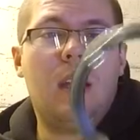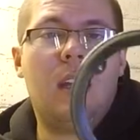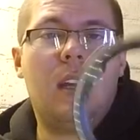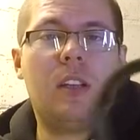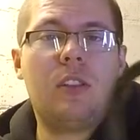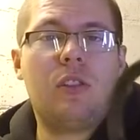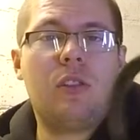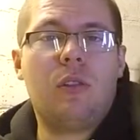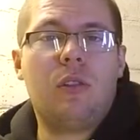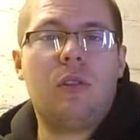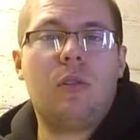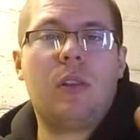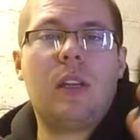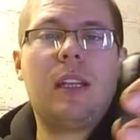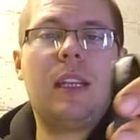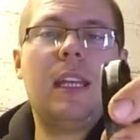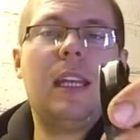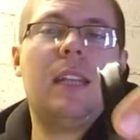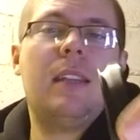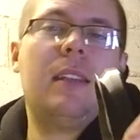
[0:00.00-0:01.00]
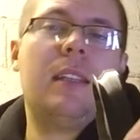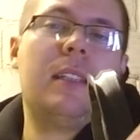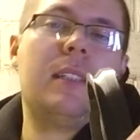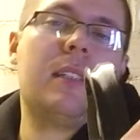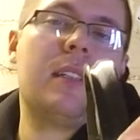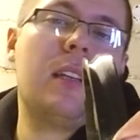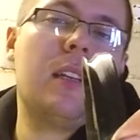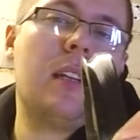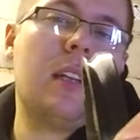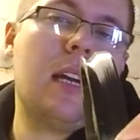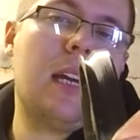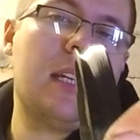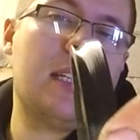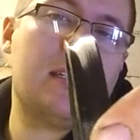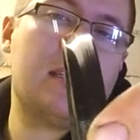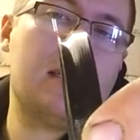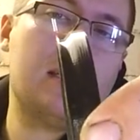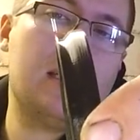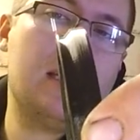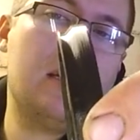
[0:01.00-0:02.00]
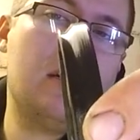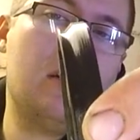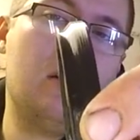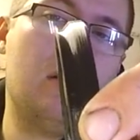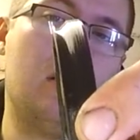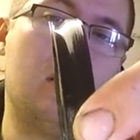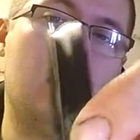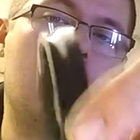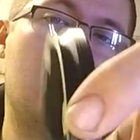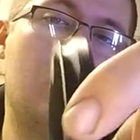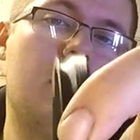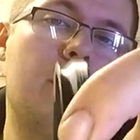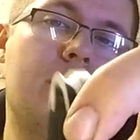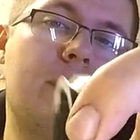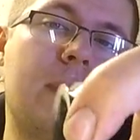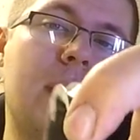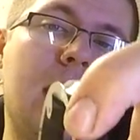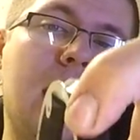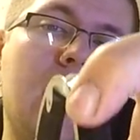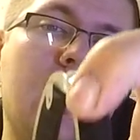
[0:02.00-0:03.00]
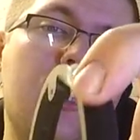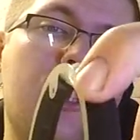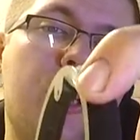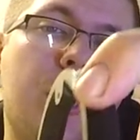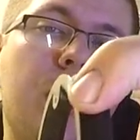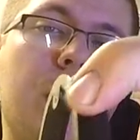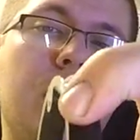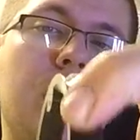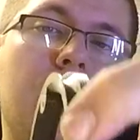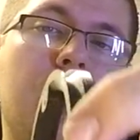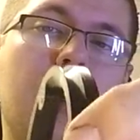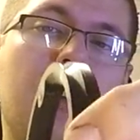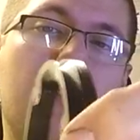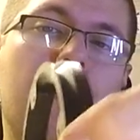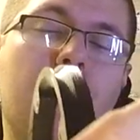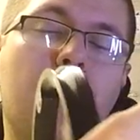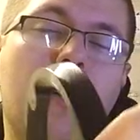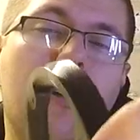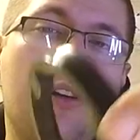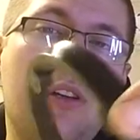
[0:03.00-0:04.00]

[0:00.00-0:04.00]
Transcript: So you can get this nice little edge here for